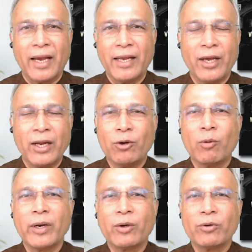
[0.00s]
and
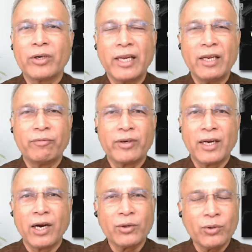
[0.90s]
nobody could really
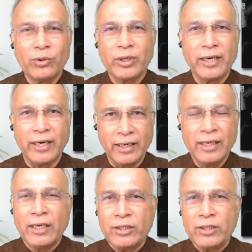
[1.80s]
figure out who did it.